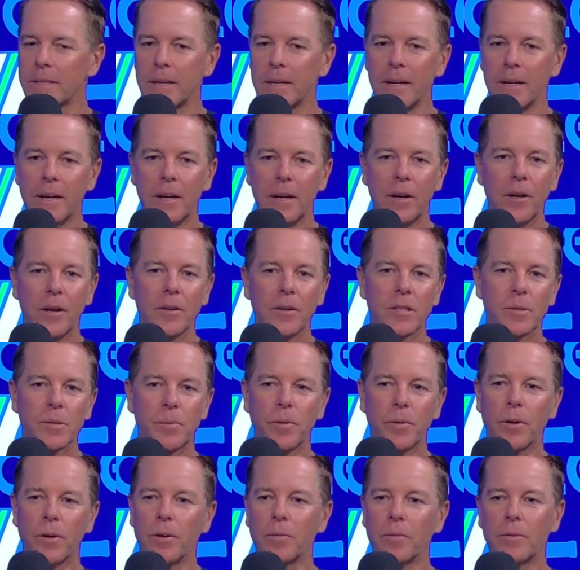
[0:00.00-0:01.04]
It's
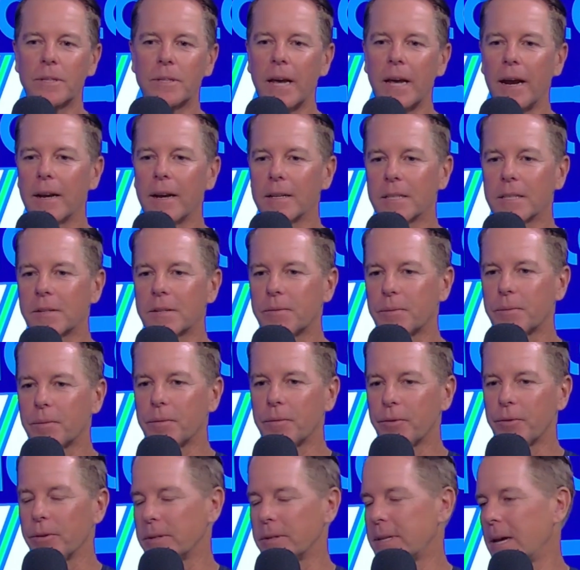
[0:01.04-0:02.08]
tennis,
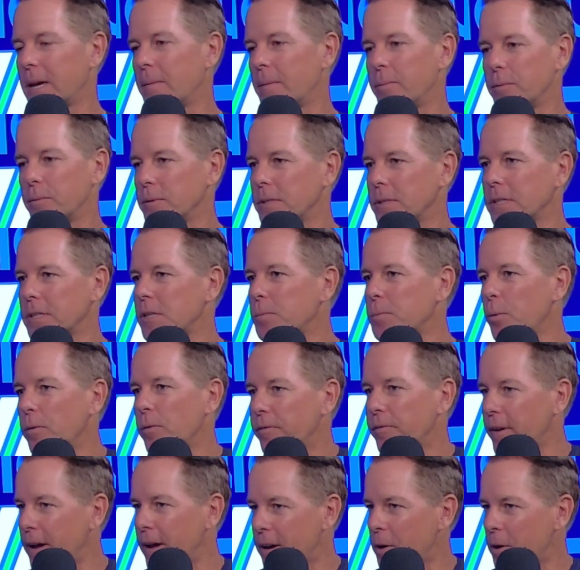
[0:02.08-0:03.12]
for example, is a
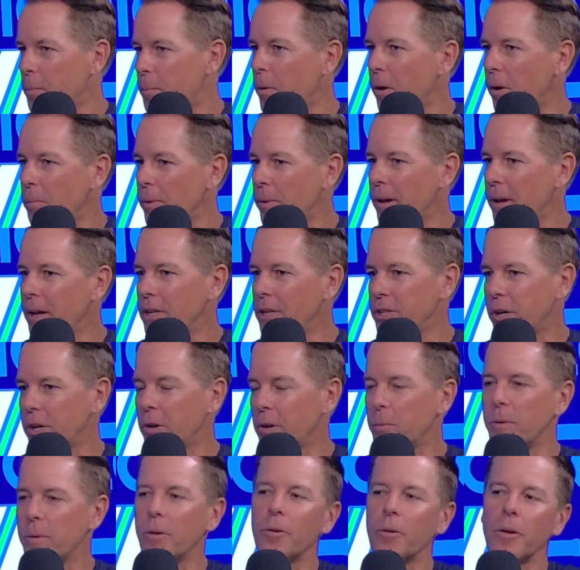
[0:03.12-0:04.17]
sport founded upon being a
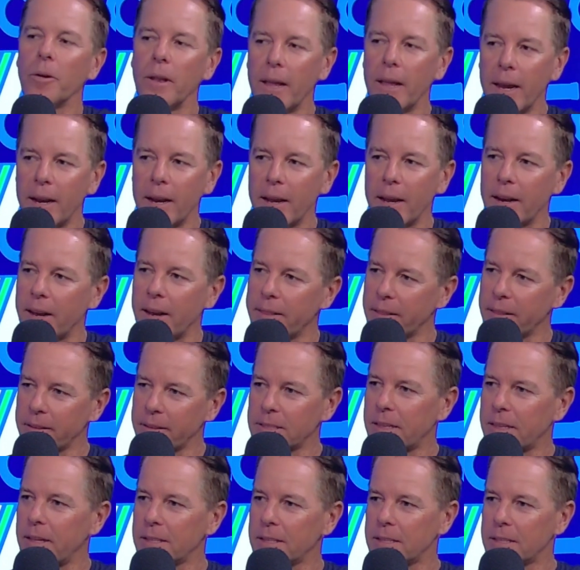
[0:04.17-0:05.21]
gentleman or a lady, and I think
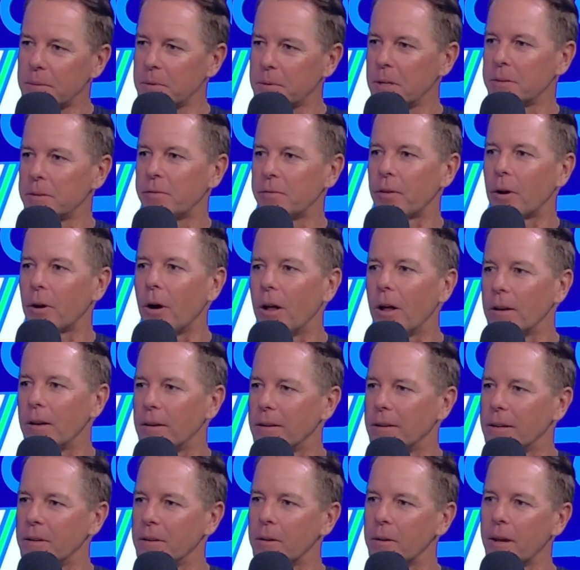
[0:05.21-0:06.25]
that's sometimes
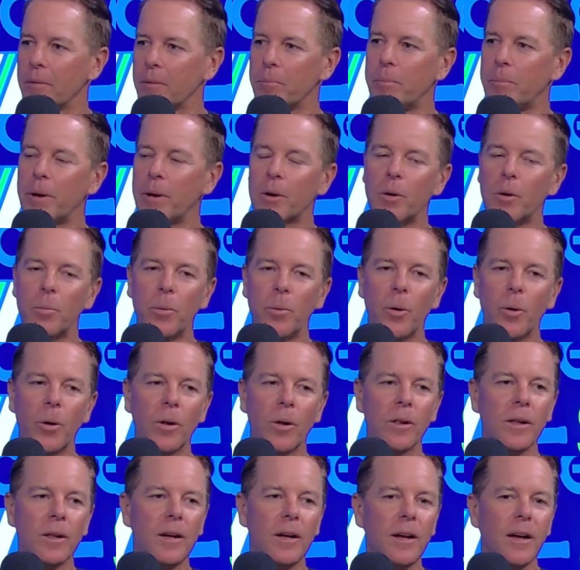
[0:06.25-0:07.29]
forgotten. And
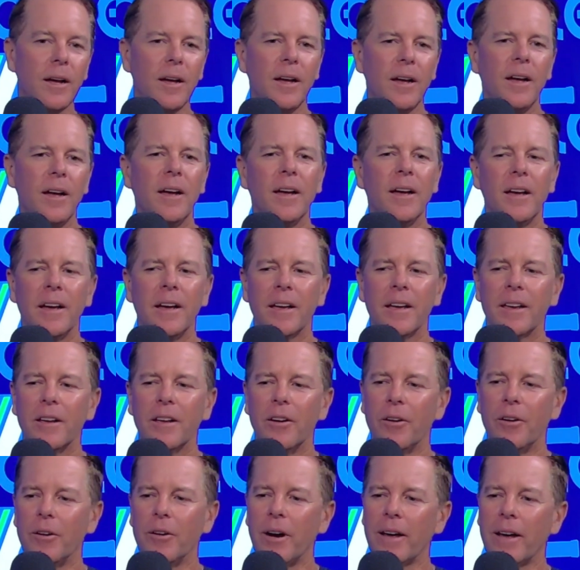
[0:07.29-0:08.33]
pickleball,
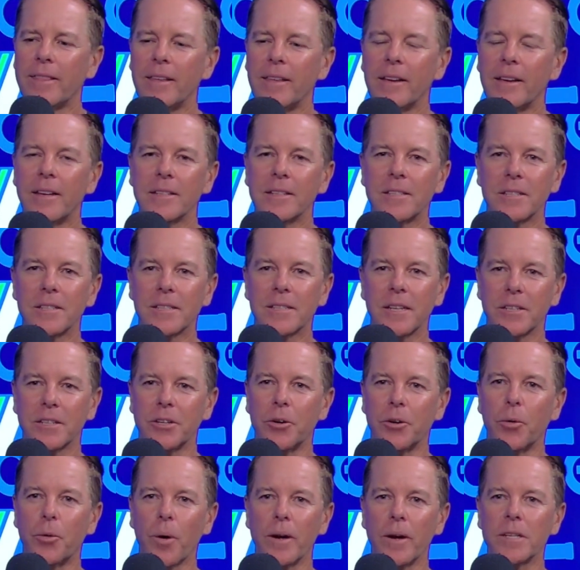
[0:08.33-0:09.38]
I think it's just such
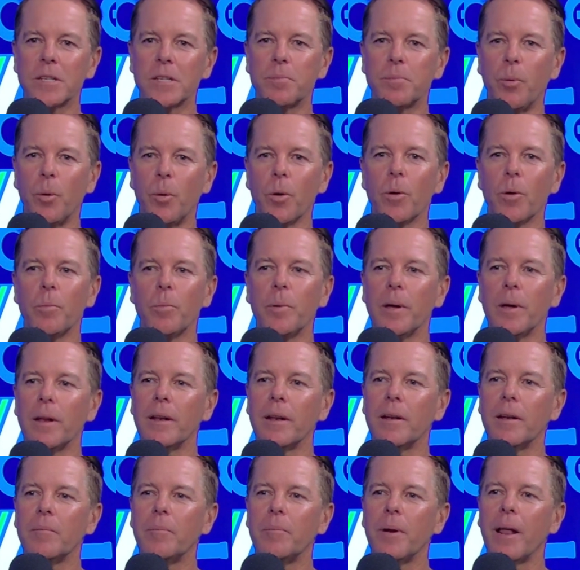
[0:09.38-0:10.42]
a great sport, but
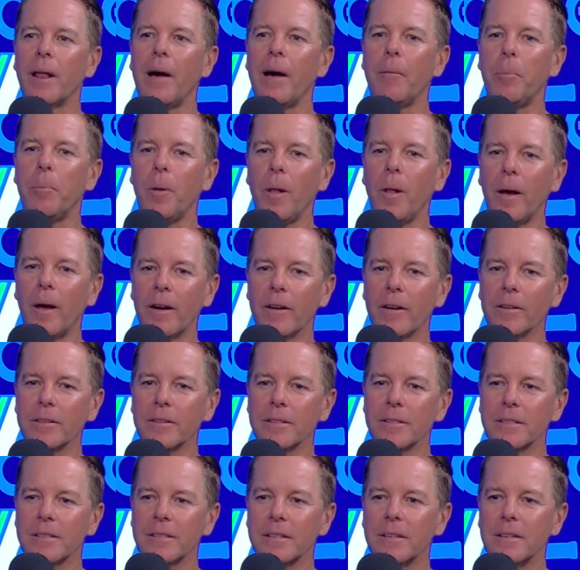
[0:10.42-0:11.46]
our
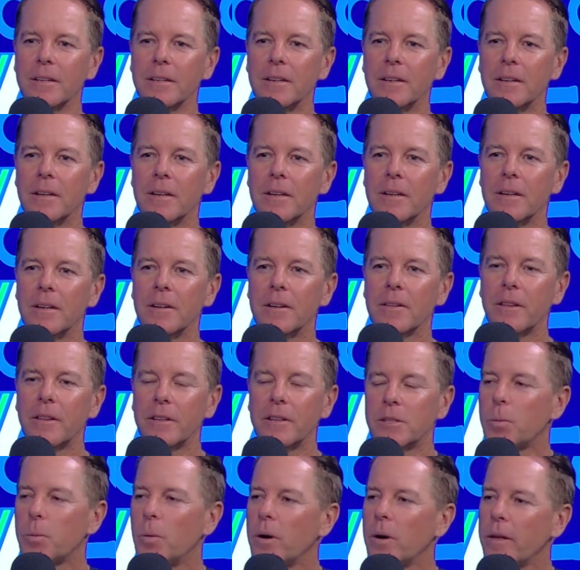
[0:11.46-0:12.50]
players,
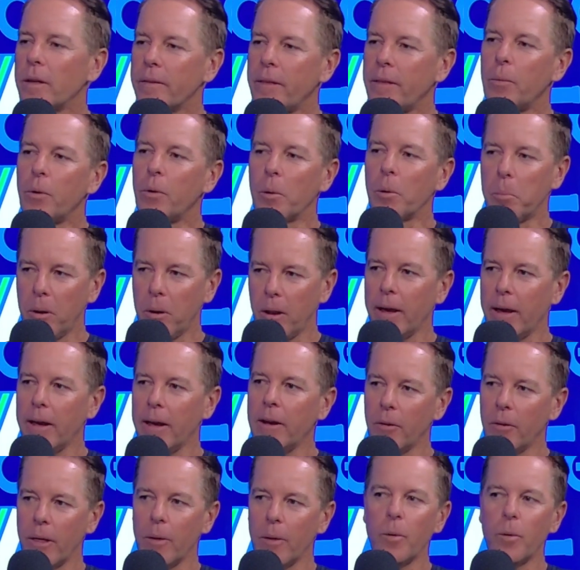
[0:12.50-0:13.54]
they want to
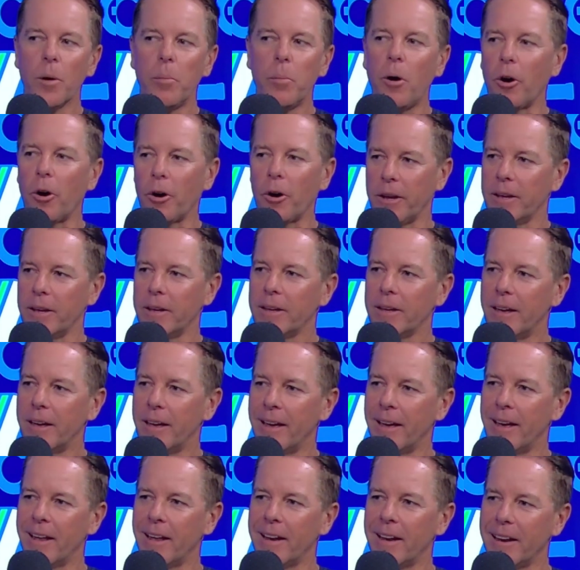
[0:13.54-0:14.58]
play or they want to party,
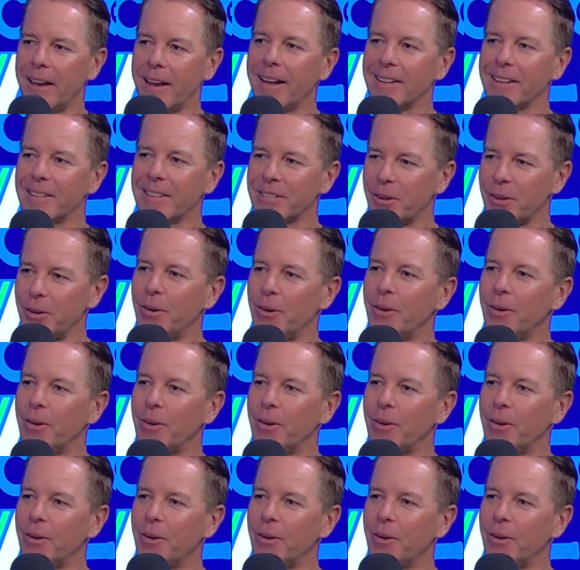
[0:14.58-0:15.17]
and